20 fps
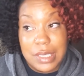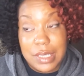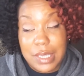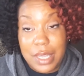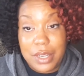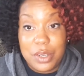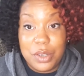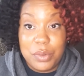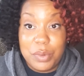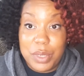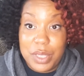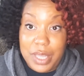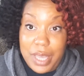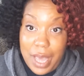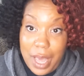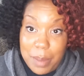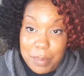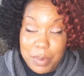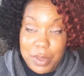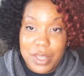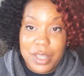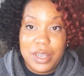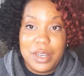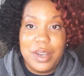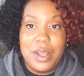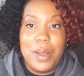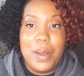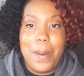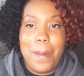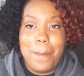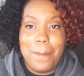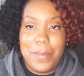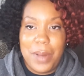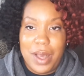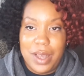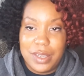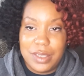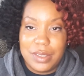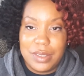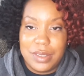That didn't really happen,
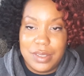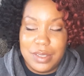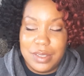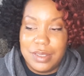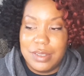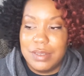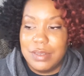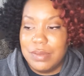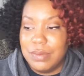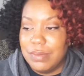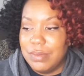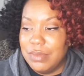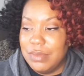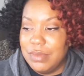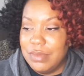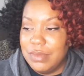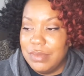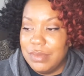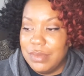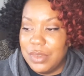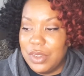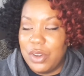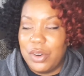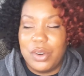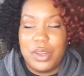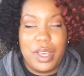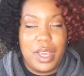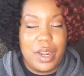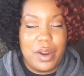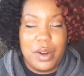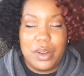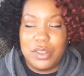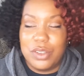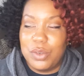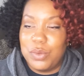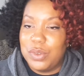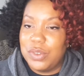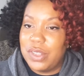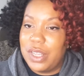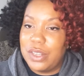but her character
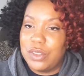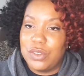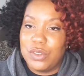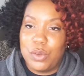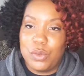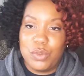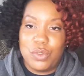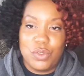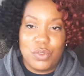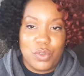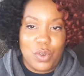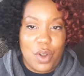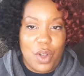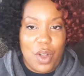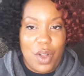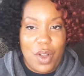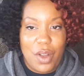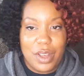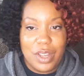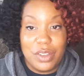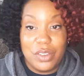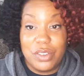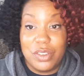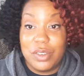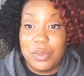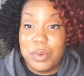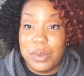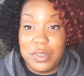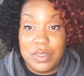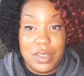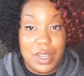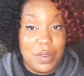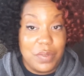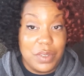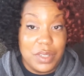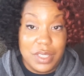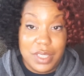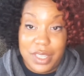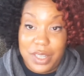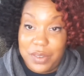was like so strong, and she was
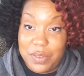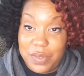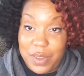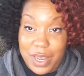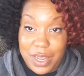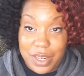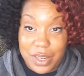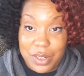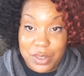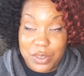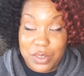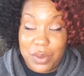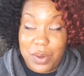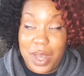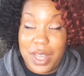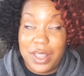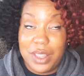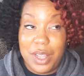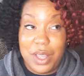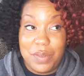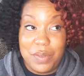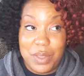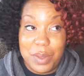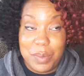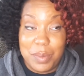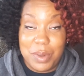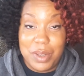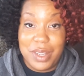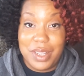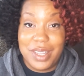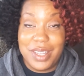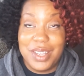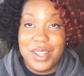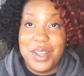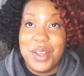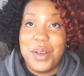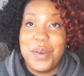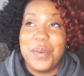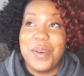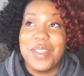definitely a fighter. So I love the book.
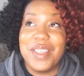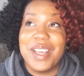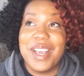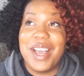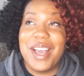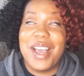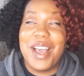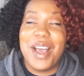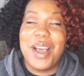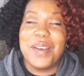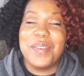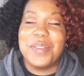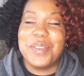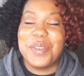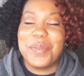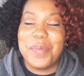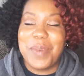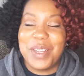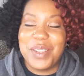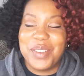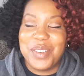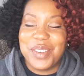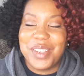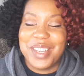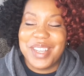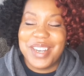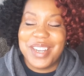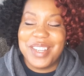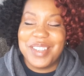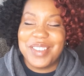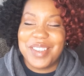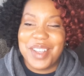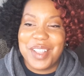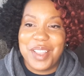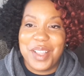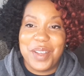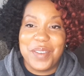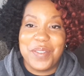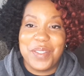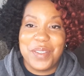One thing I have to mention is I
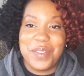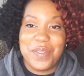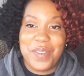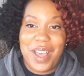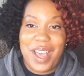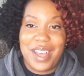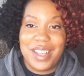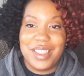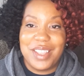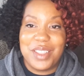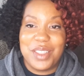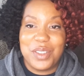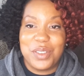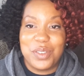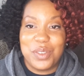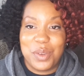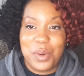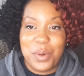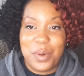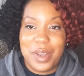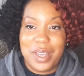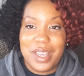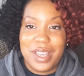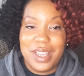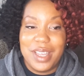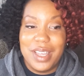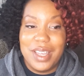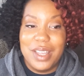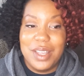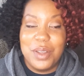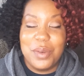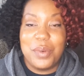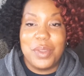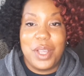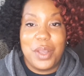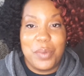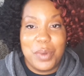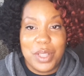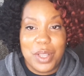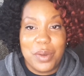love the fact that the story, when
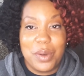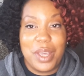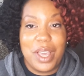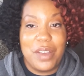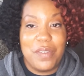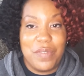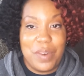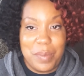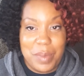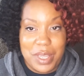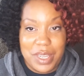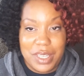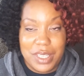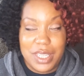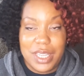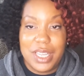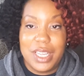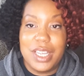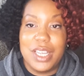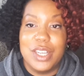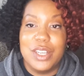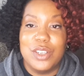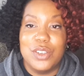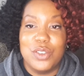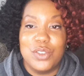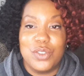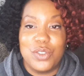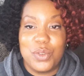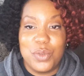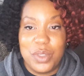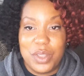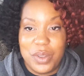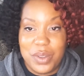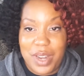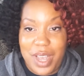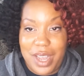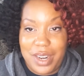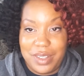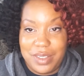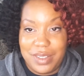they relocate from Italy to the
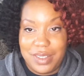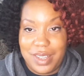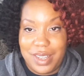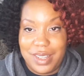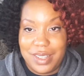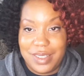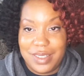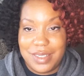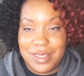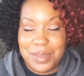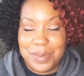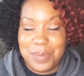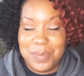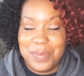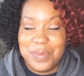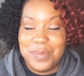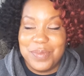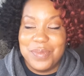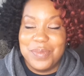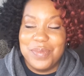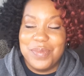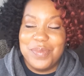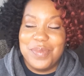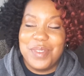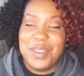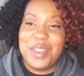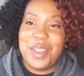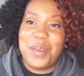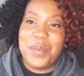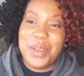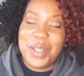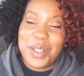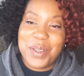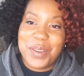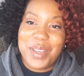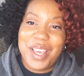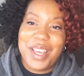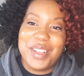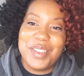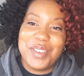United States, they
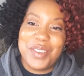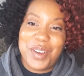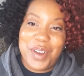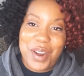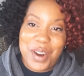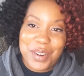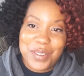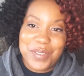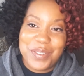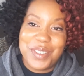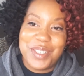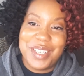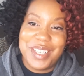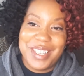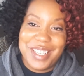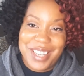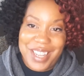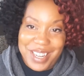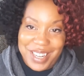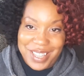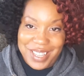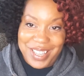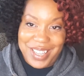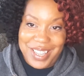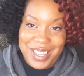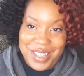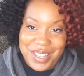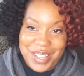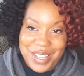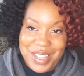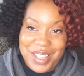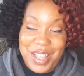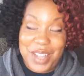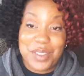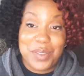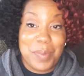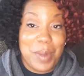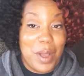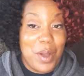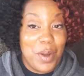relocate to Hartford, Connecticut. And
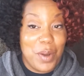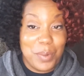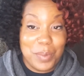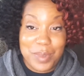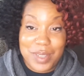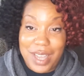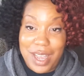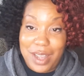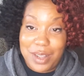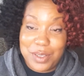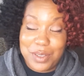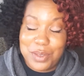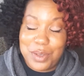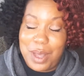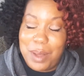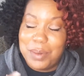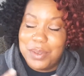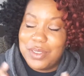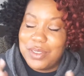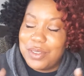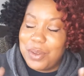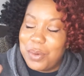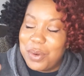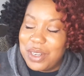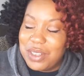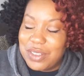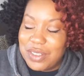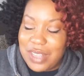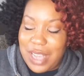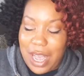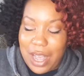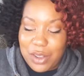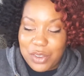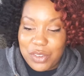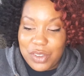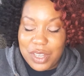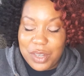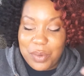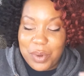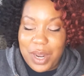that's my hometown. So I was so
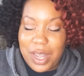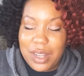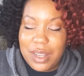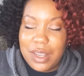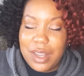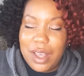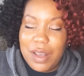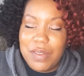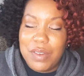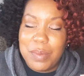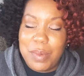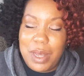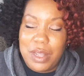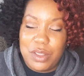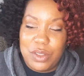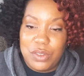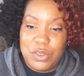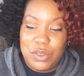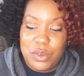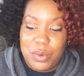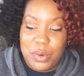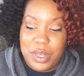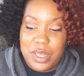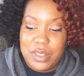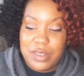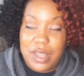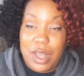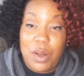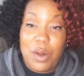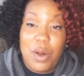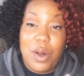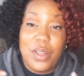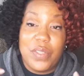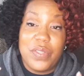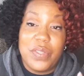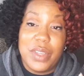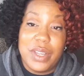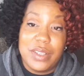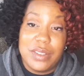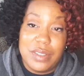nostalgic. What I love about the story is how
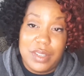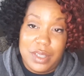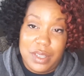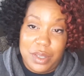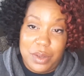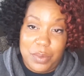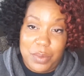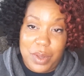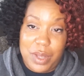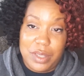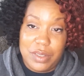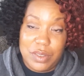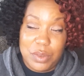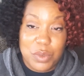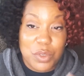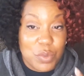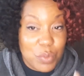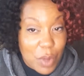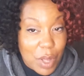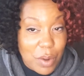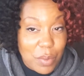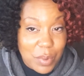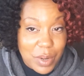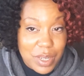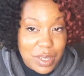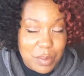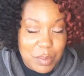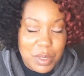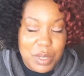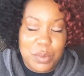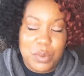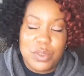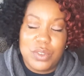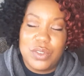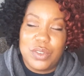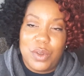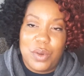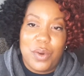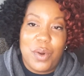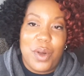authentic it was. It was well written, but it was
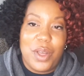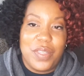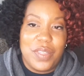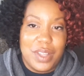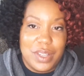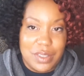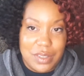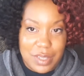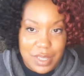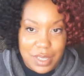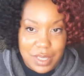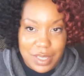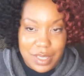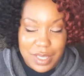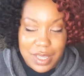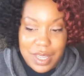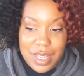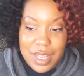so authentic.